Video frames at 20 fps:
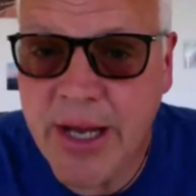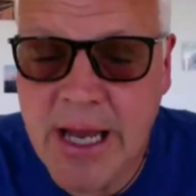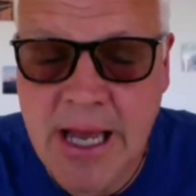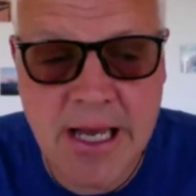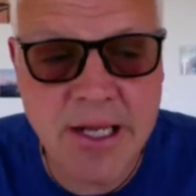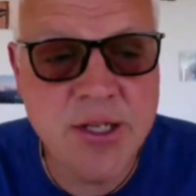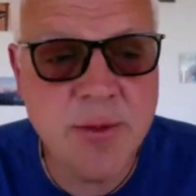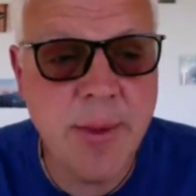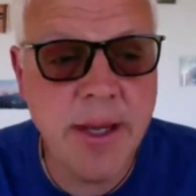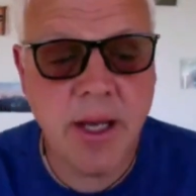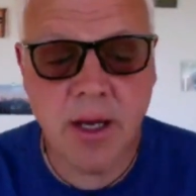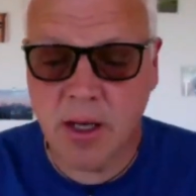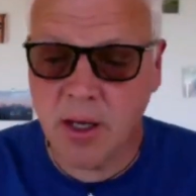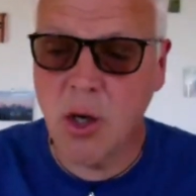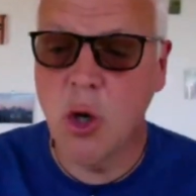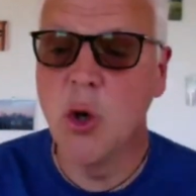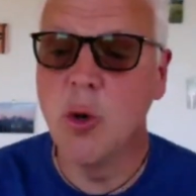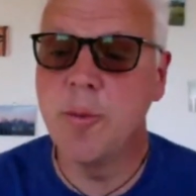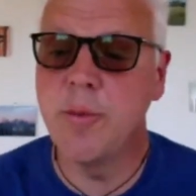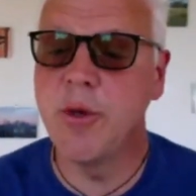Academy. I
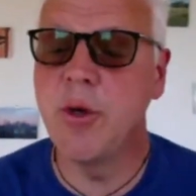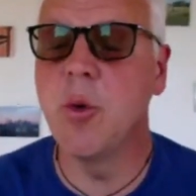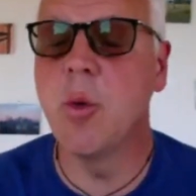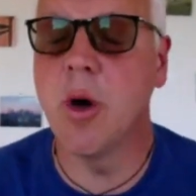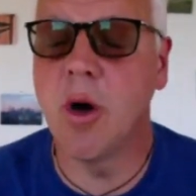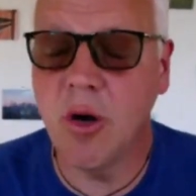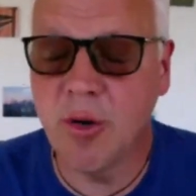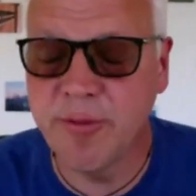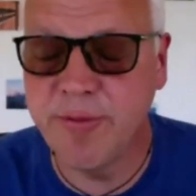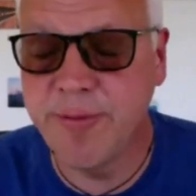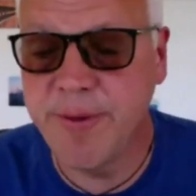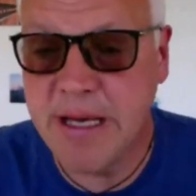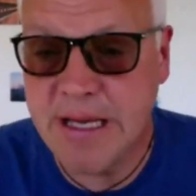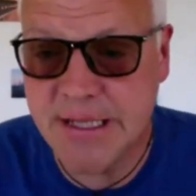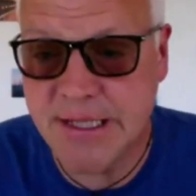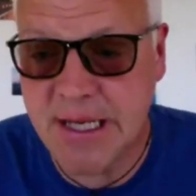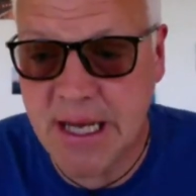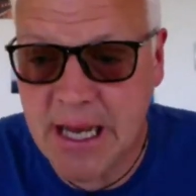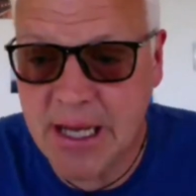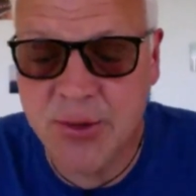hope you are
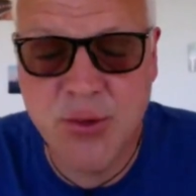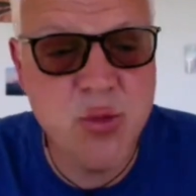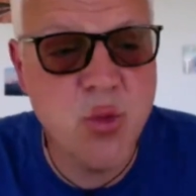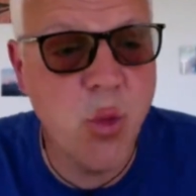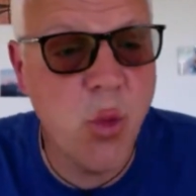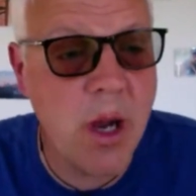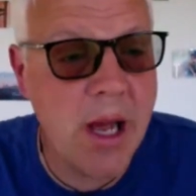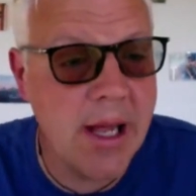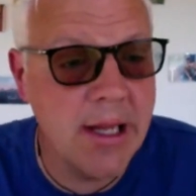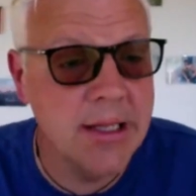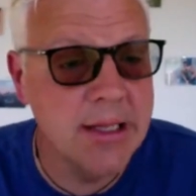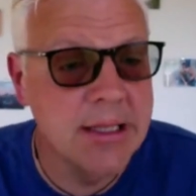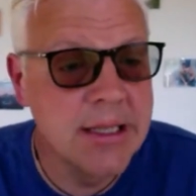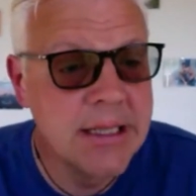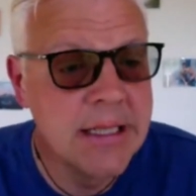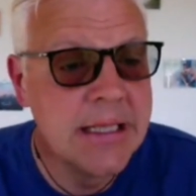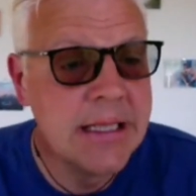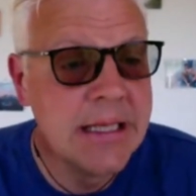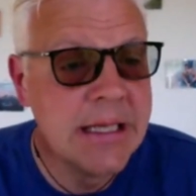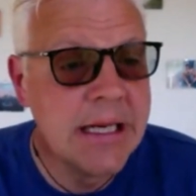fit and well.
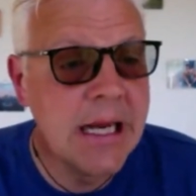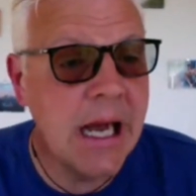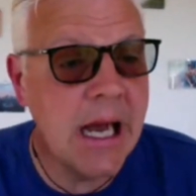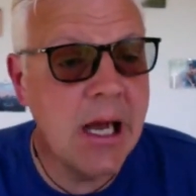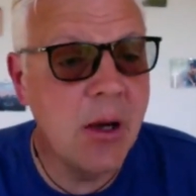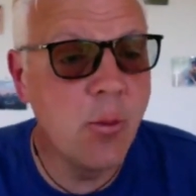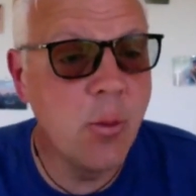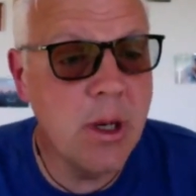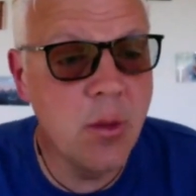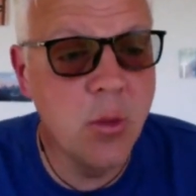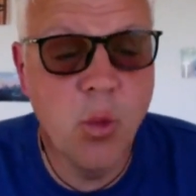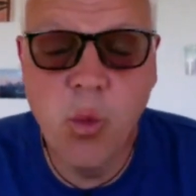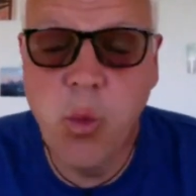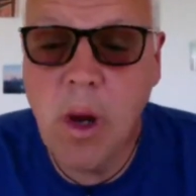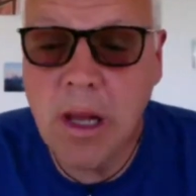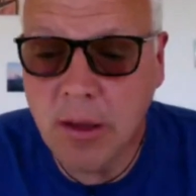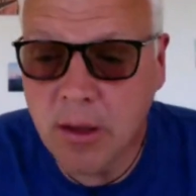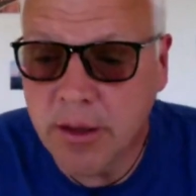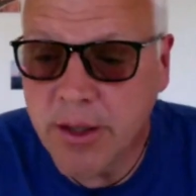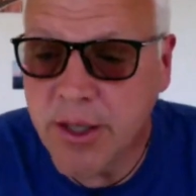Uh, well,
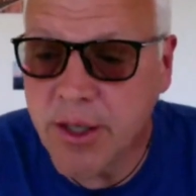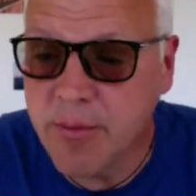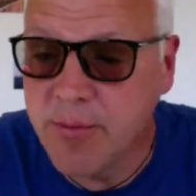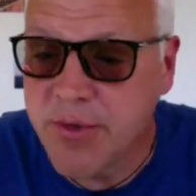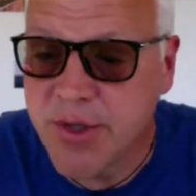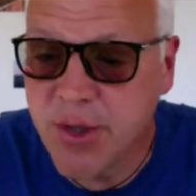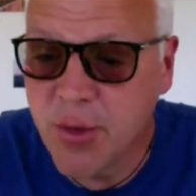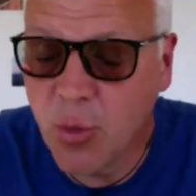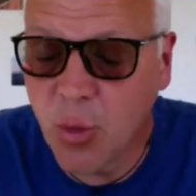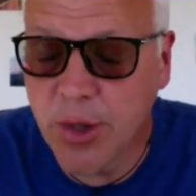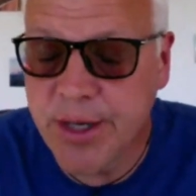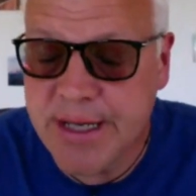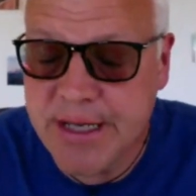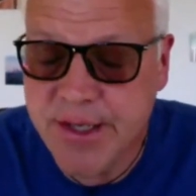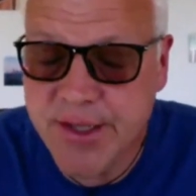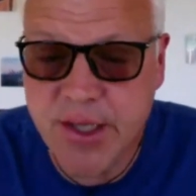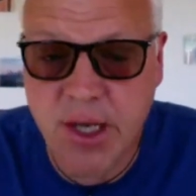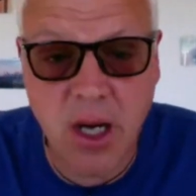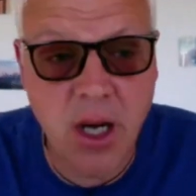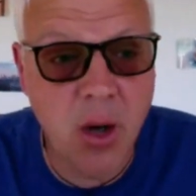welcome to what
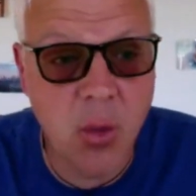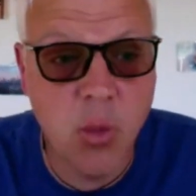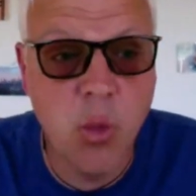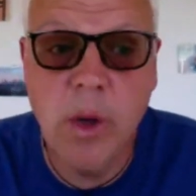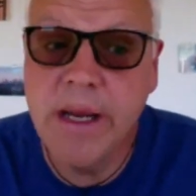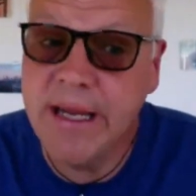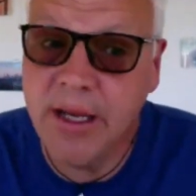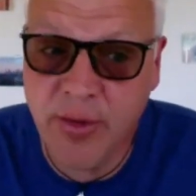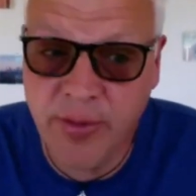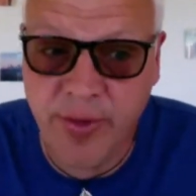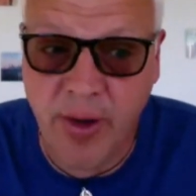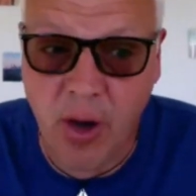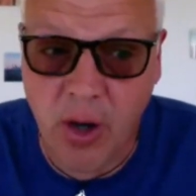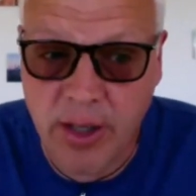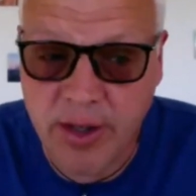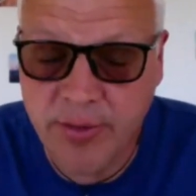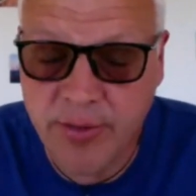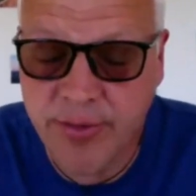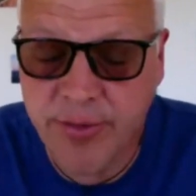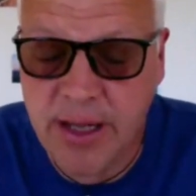is uh, week
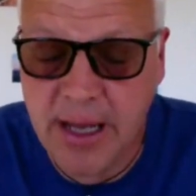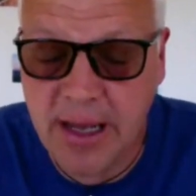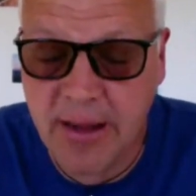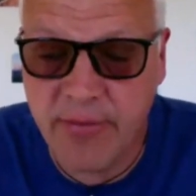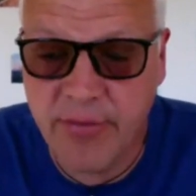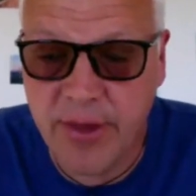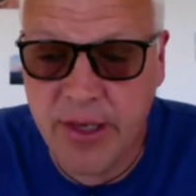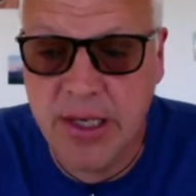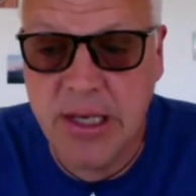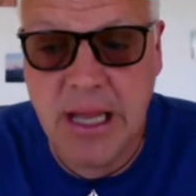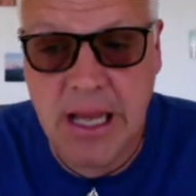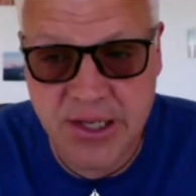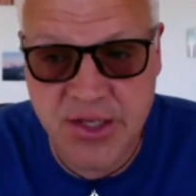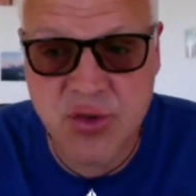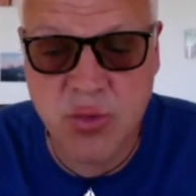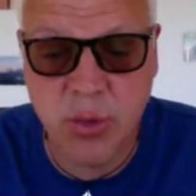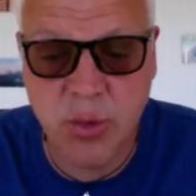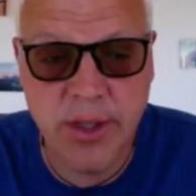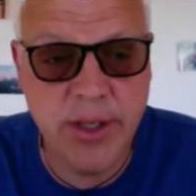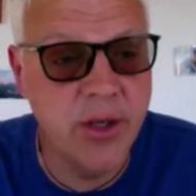five and the
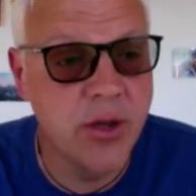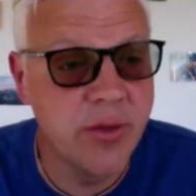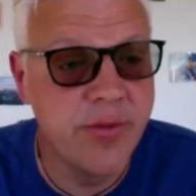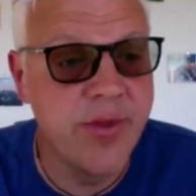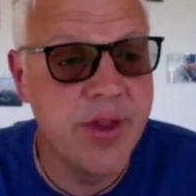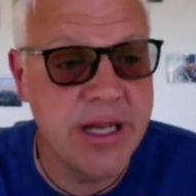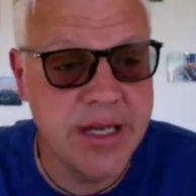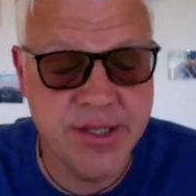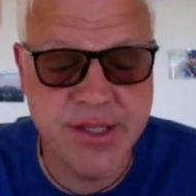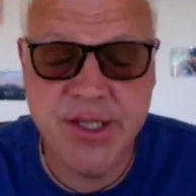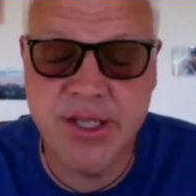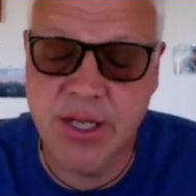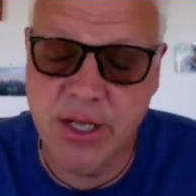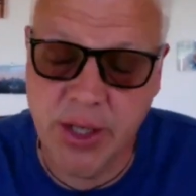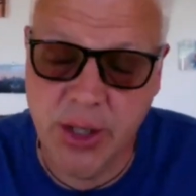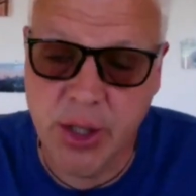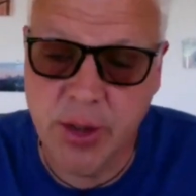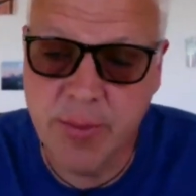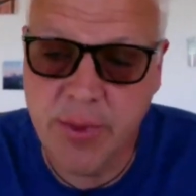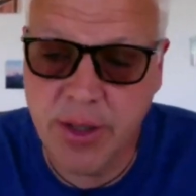last week of this
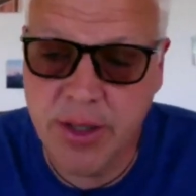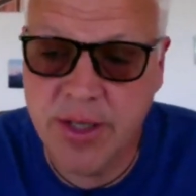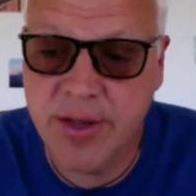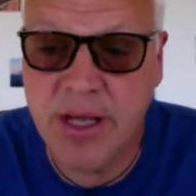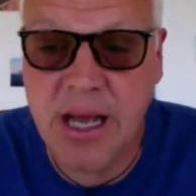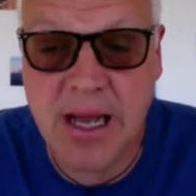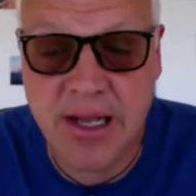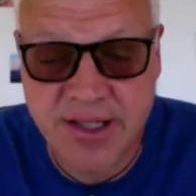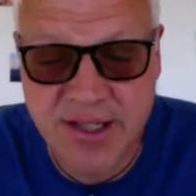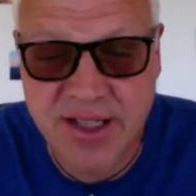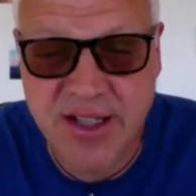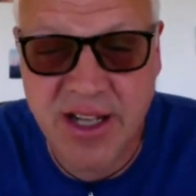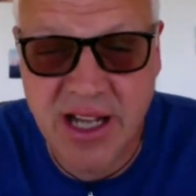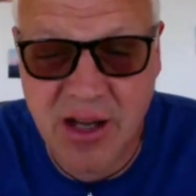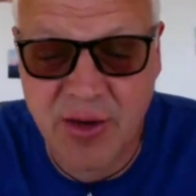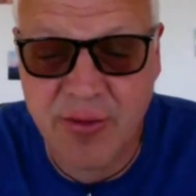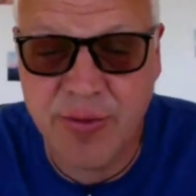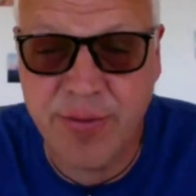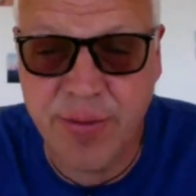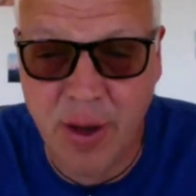term, and it hasn't
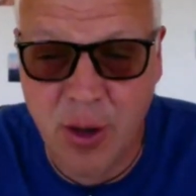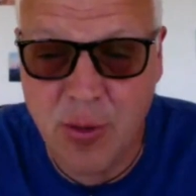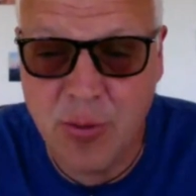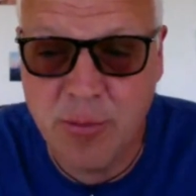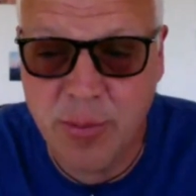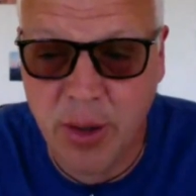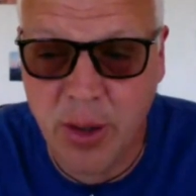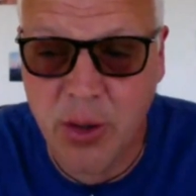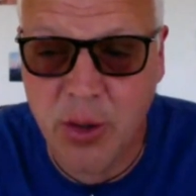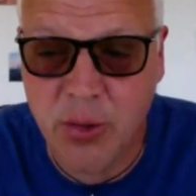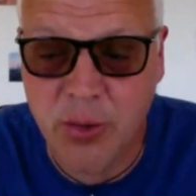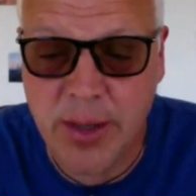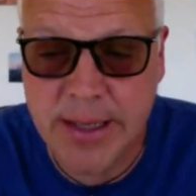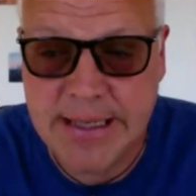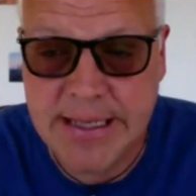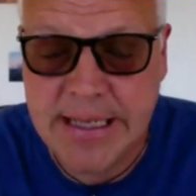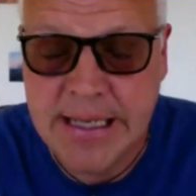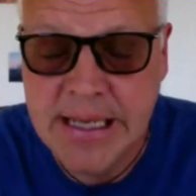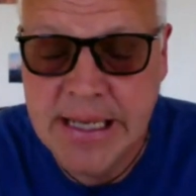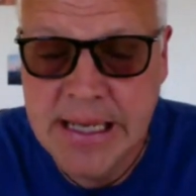that flown by
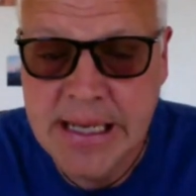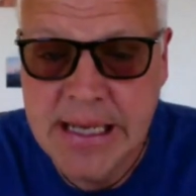already?